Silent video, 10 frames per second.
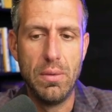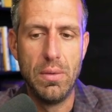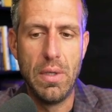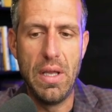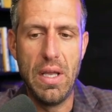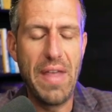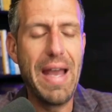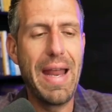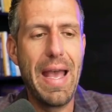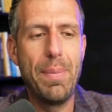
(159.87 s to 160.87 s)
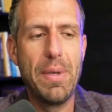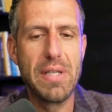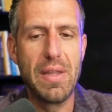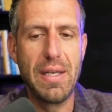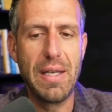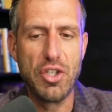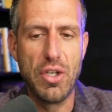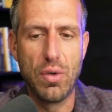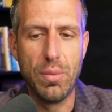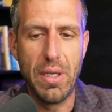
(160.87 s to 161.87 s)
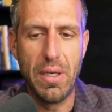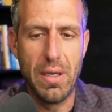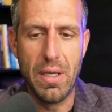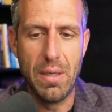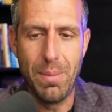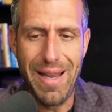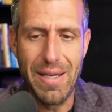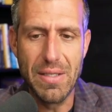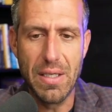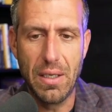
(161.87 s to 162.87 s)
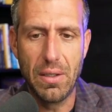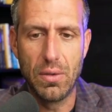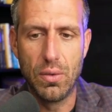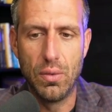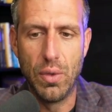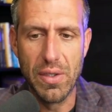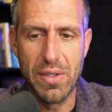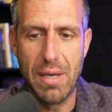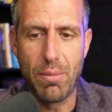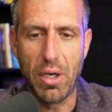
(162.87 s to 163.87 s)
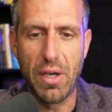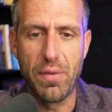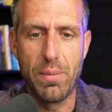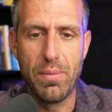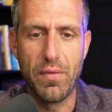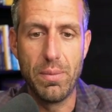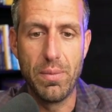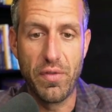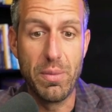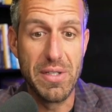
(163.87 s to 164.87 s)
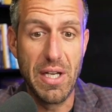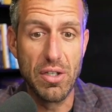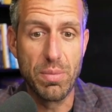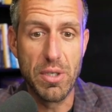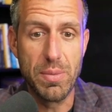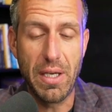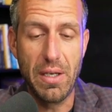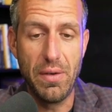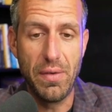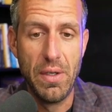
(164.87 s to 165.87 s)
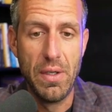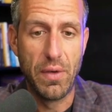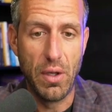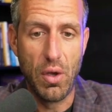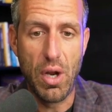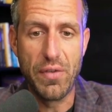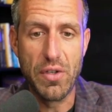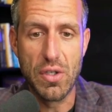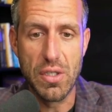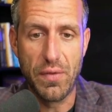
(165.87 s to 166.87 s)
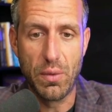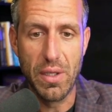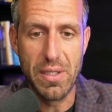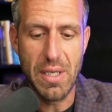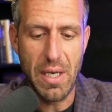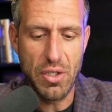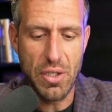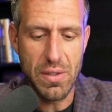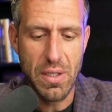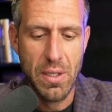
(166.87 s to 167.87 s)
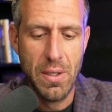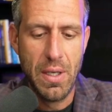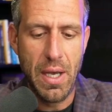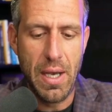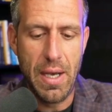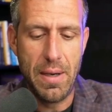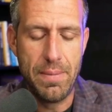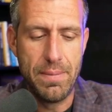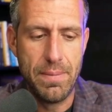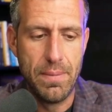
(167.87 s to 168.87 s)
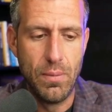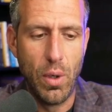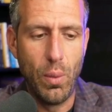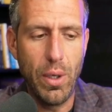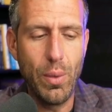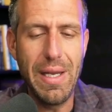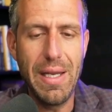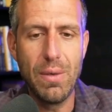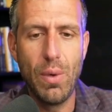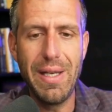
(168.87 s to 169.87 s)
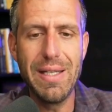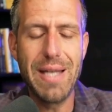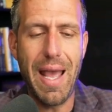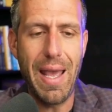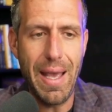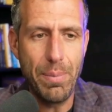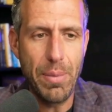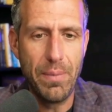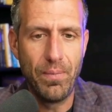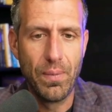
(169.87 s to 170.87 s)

if that happens, I think next year will be an, an amazing real estate market from from from a sales perspective for loan officers and for real estate agents um, what what do we need? What needs to happen